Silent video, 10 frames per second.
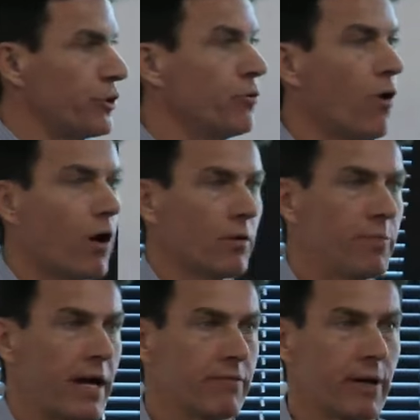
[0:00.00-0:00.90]
you all,
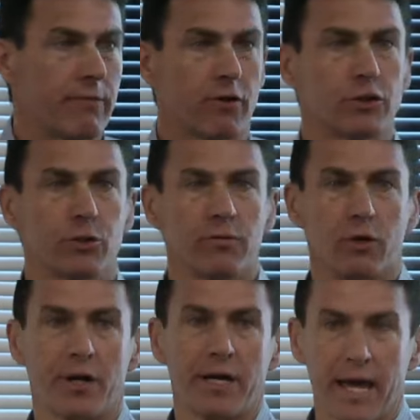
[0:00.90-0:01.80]
by, by virtue of
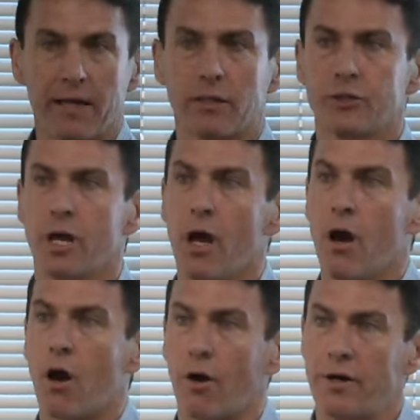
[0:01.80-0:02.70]
learning English,
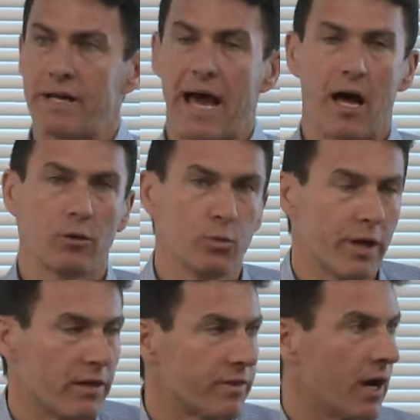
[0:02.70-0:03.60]
are endowed
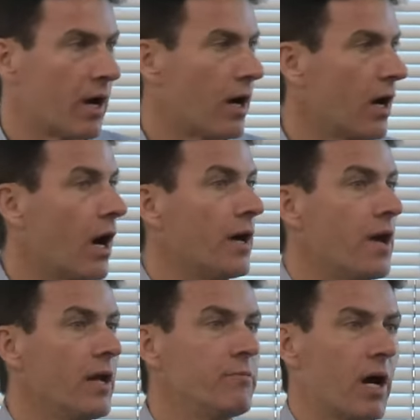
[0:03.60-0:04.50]
with uh,
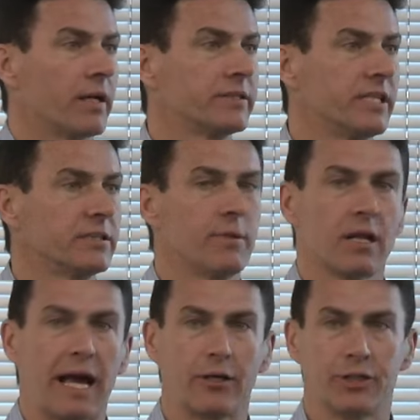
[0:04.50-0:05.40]
an un a system that
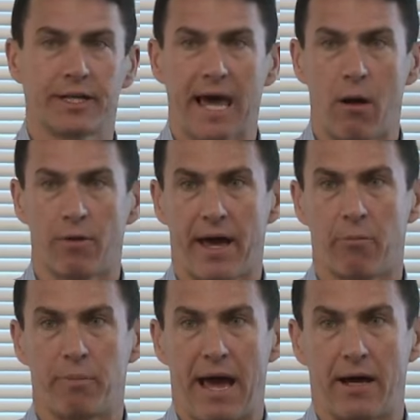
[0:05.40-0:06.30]
allows you to count
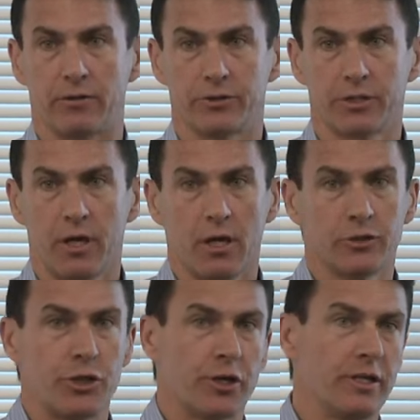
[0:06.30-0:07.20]
without bounds.
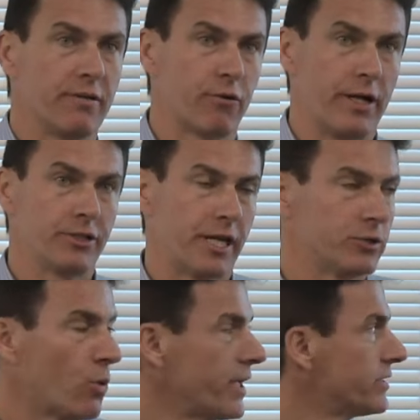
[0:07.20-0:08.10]
So you can
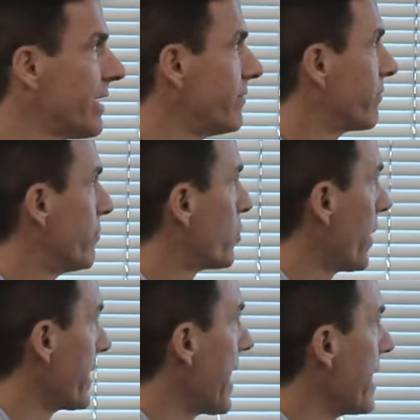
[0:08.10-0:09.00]
differentiate twenty-seven from
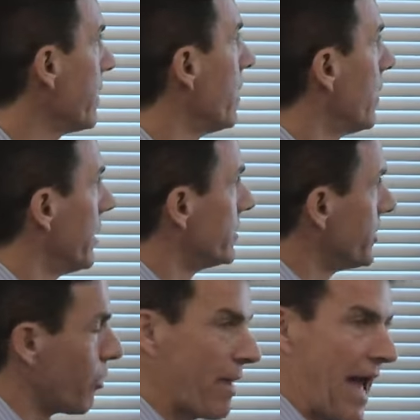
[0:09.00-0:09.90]
twenty-eight. It's, you know,